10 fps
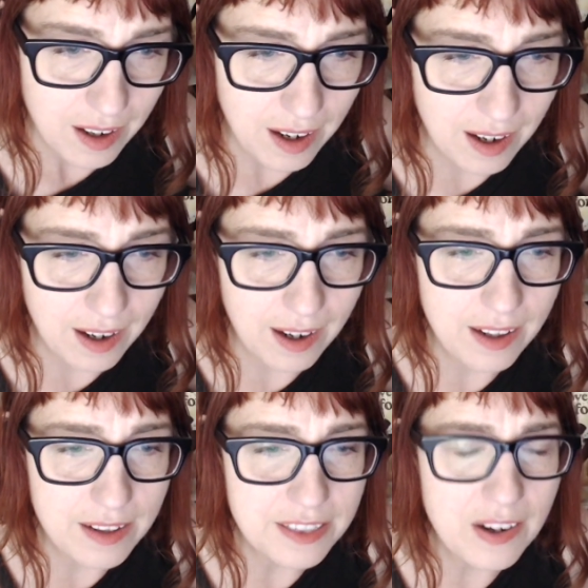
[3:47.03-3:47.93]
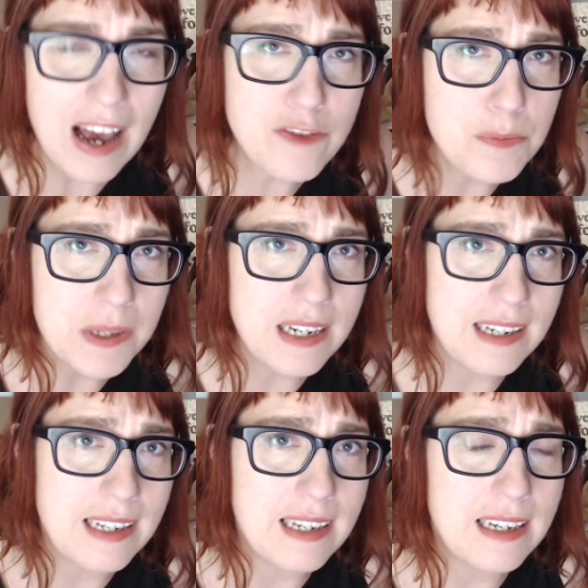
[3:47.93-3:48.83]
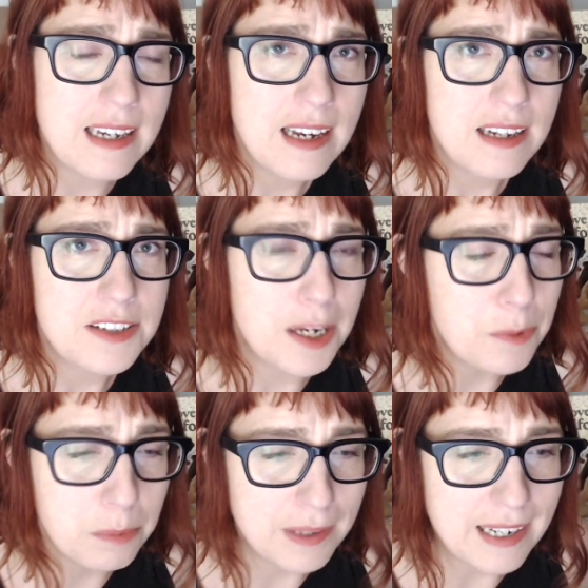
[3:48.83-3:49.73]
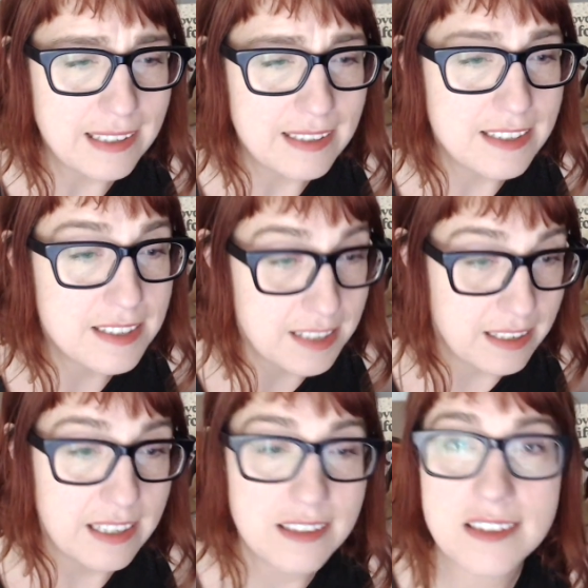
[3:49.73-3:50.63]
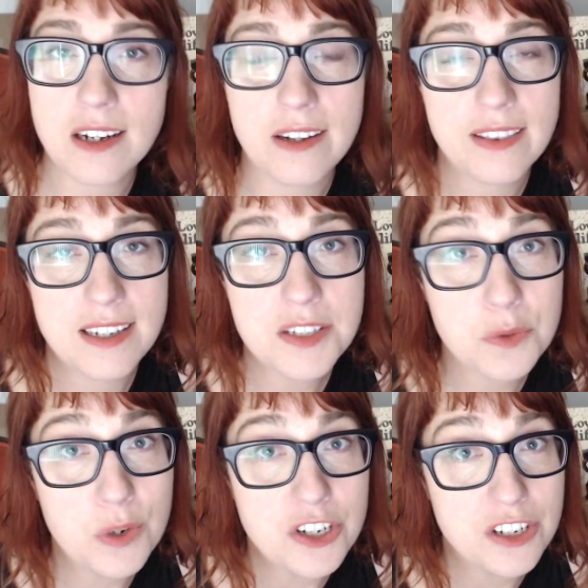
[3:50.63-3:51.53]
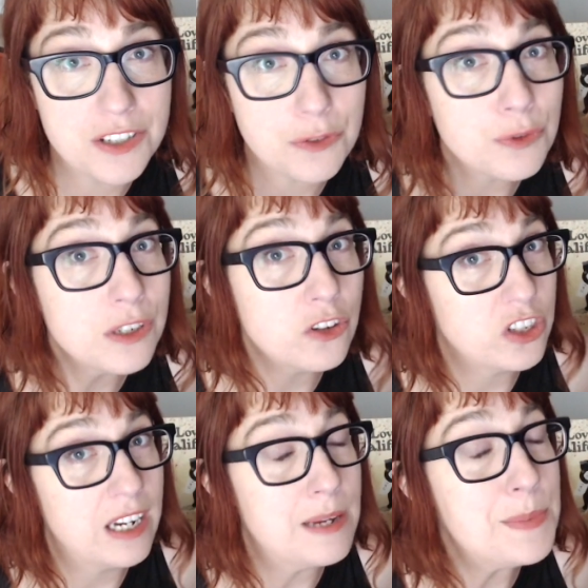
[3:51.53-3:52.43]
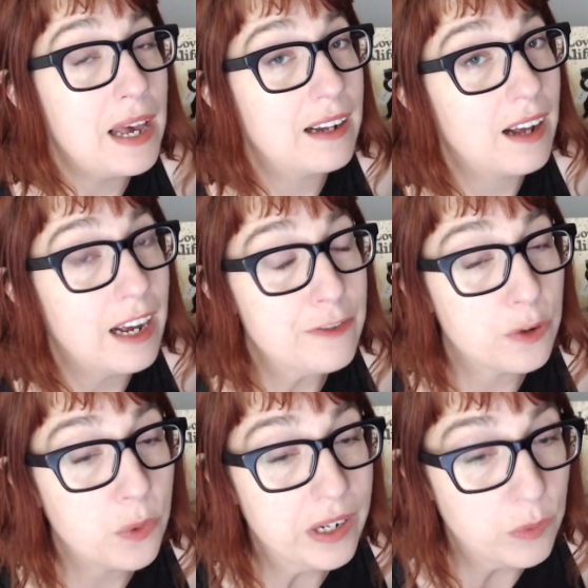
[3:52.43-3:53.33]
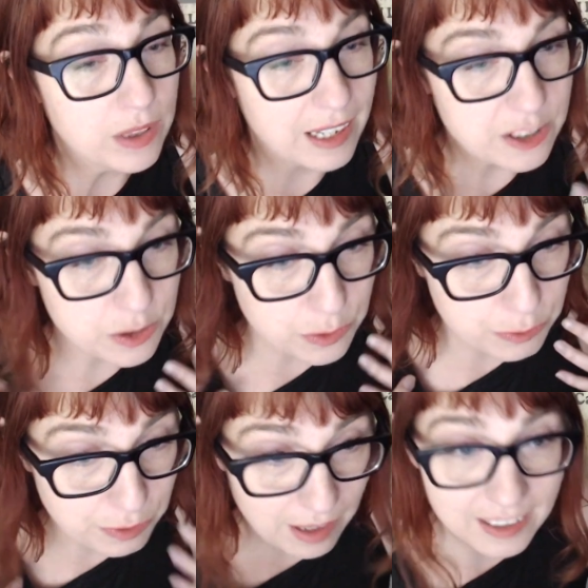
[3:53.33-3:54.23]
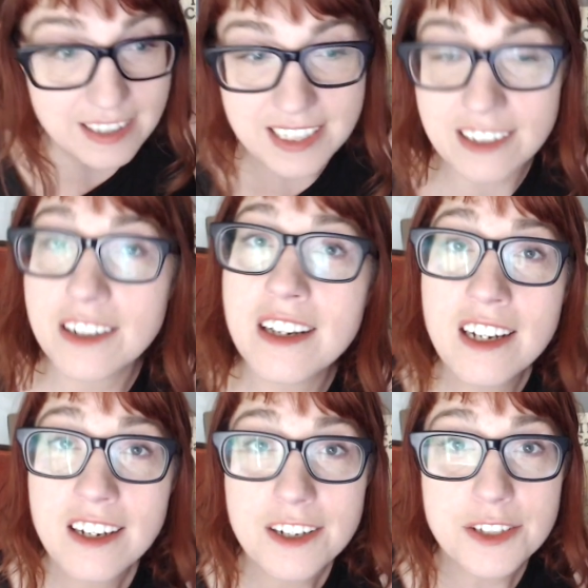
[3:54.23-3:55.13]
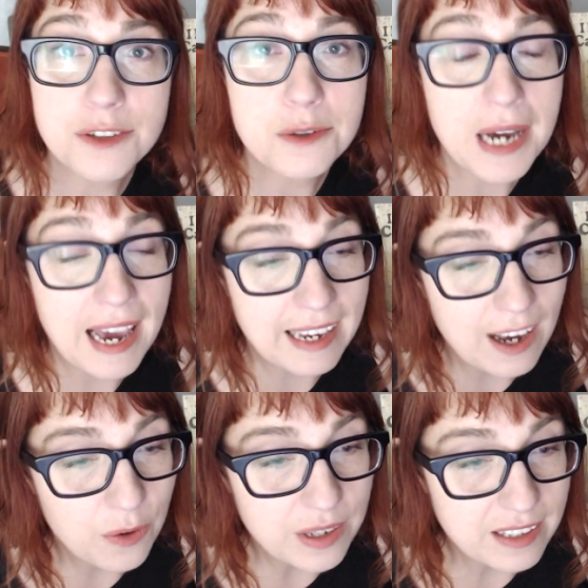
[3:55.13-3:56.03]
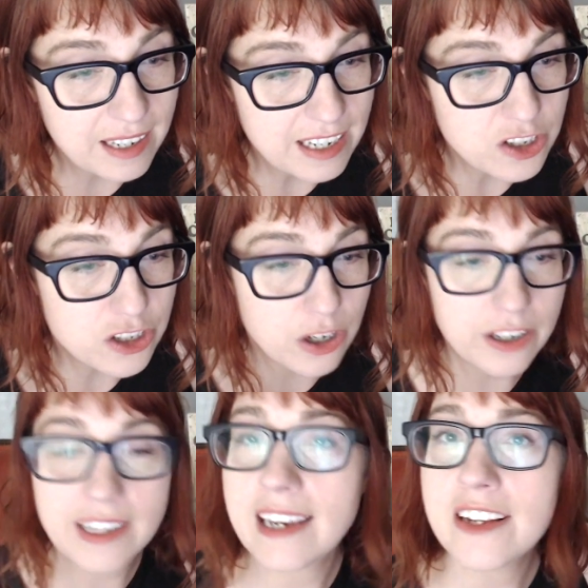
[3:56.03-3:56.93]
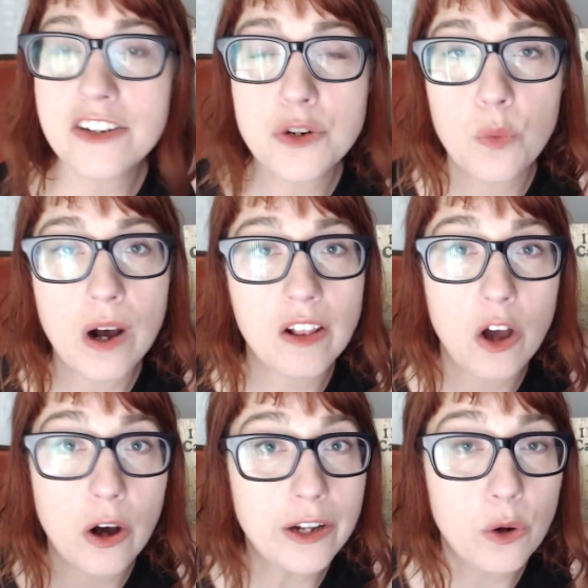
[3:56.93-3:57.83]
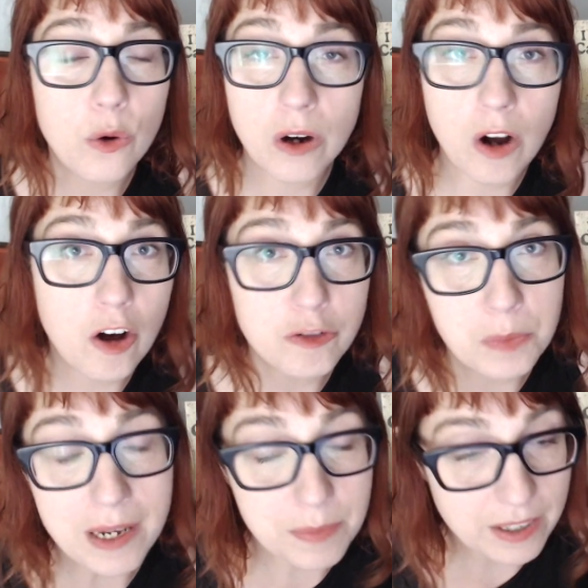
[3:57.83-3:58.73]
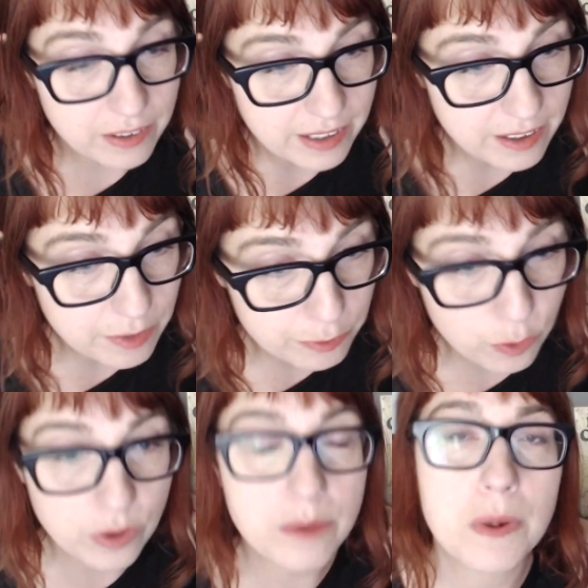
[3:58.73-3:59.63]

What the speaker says: There haven't been any double-blinded studies on this, which is a real shame, and I, for one, would like to volunteer to hang out in a shark cage while on or off my period for the